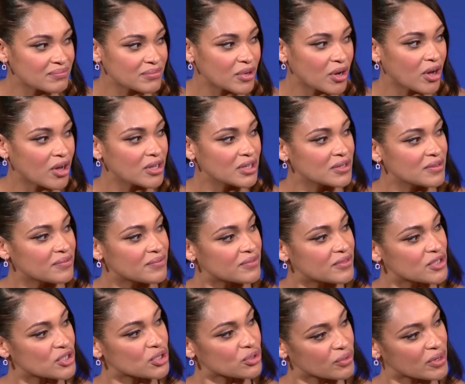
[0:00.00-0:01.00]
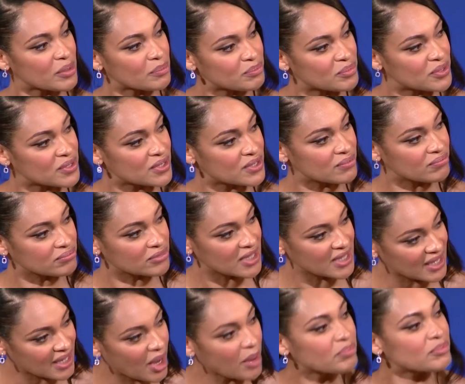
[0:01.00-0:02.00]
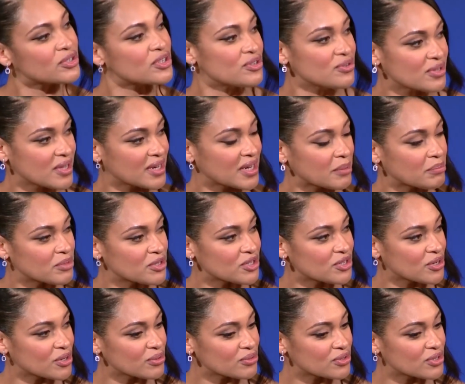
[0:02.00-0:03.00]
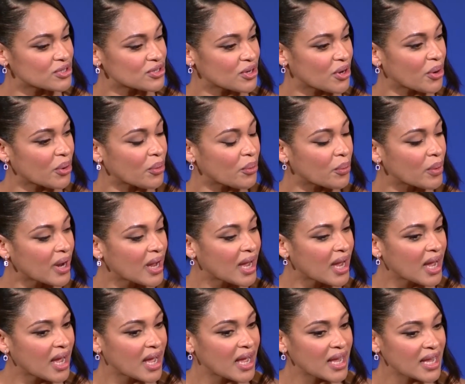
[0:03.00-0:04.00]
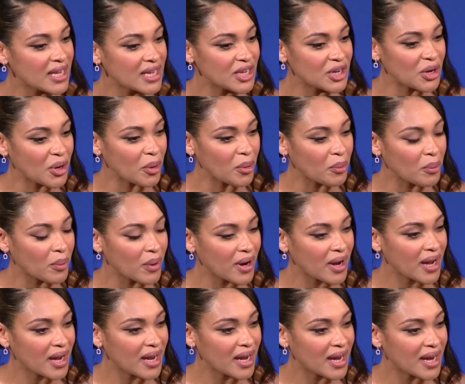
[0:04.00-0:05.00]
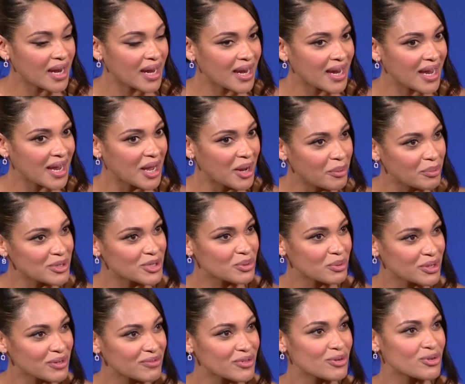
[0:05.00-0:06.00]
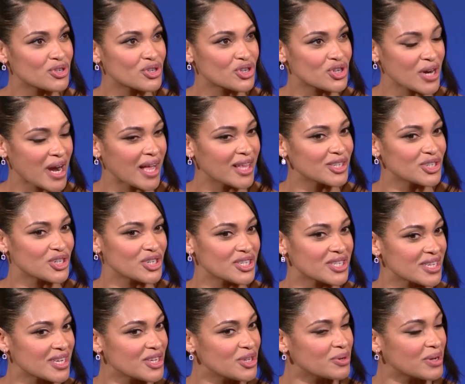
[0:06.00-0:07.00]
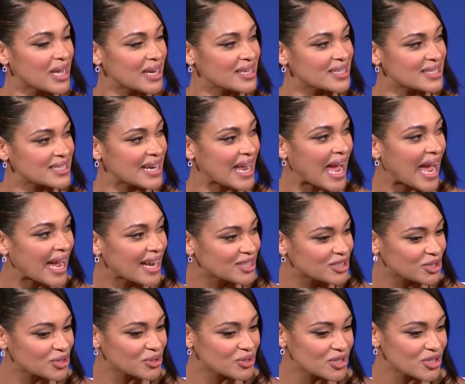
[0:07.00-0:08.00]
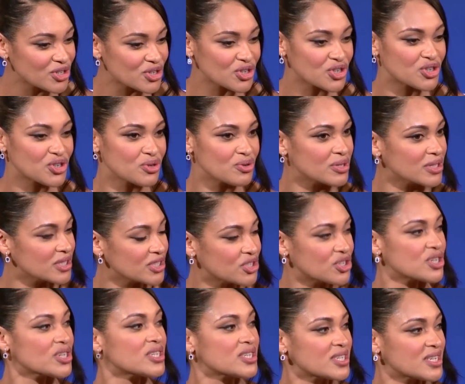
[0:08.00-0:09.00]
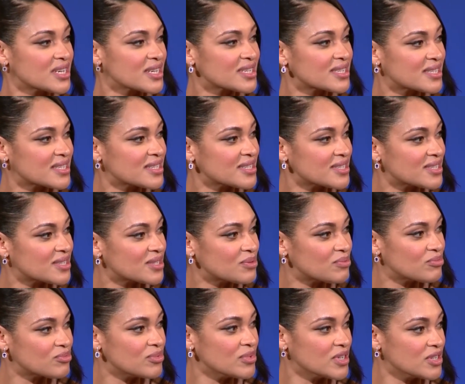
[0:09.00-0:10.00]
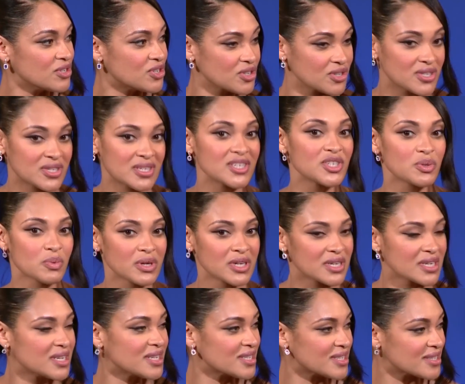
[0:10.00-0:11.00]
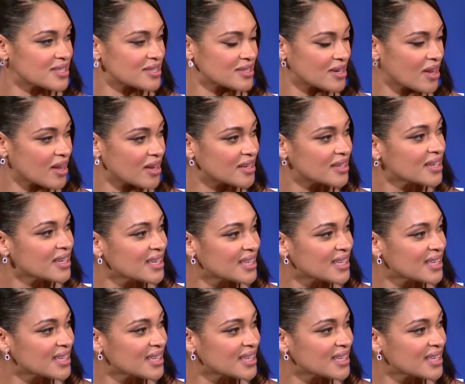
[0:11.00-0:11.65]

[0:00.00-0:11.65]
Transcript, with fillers: all of the scripts leading up to that episode. So, you know, it, it, was one of those challenges that you get as an actor that just due to logistics, it's yeah. it just is what it is. It's not